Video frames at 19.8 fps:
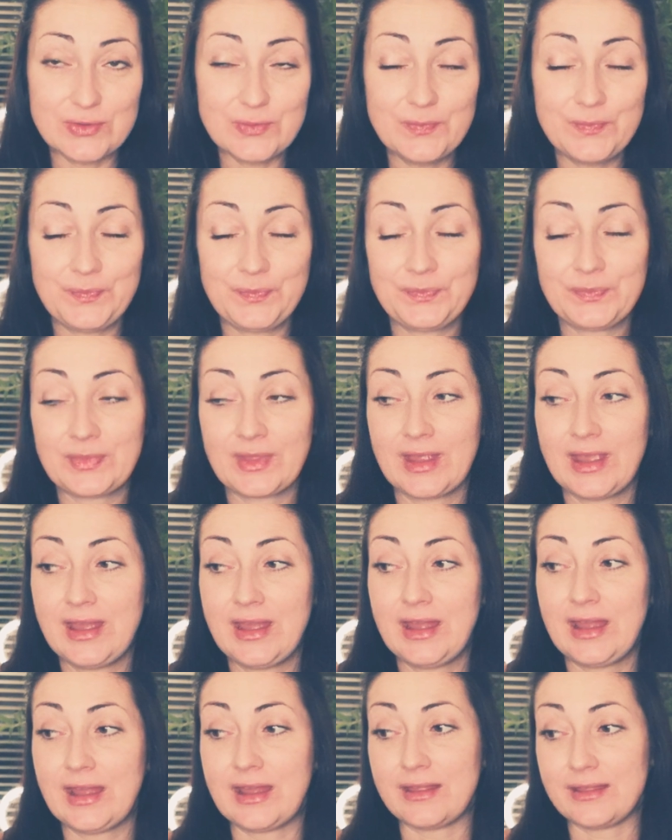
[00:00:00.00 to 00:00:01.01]
And
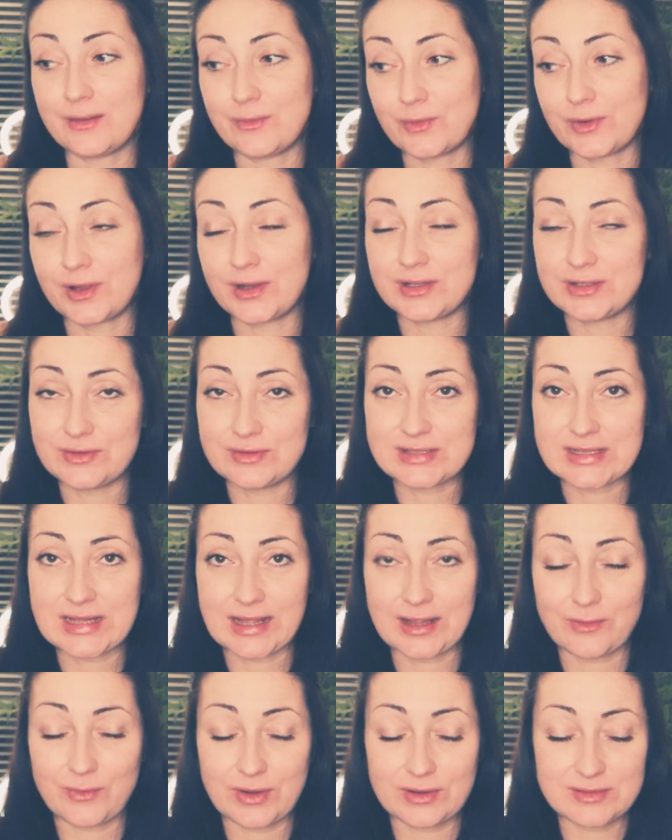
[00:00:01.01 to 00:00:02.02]
then we're going to do
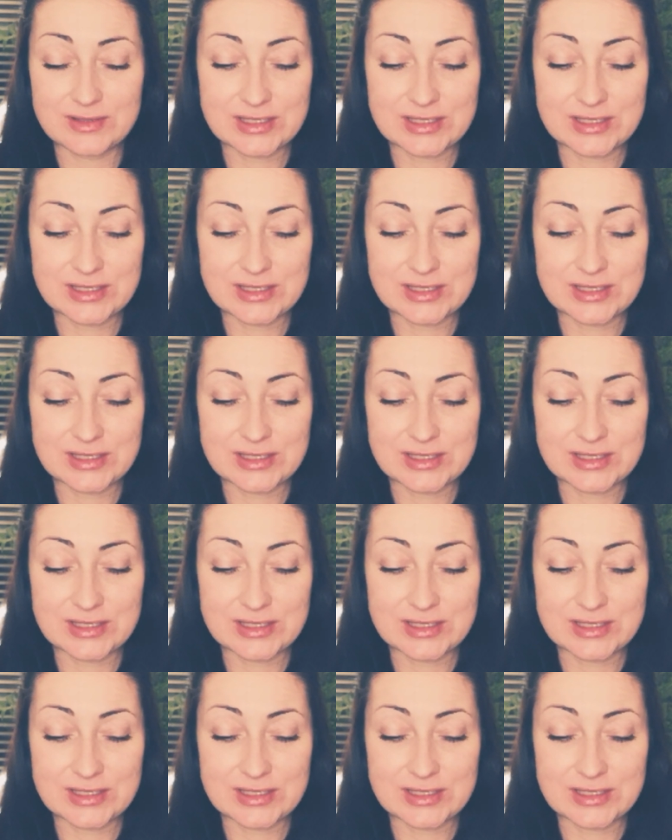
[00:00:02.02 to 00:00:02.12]
second round.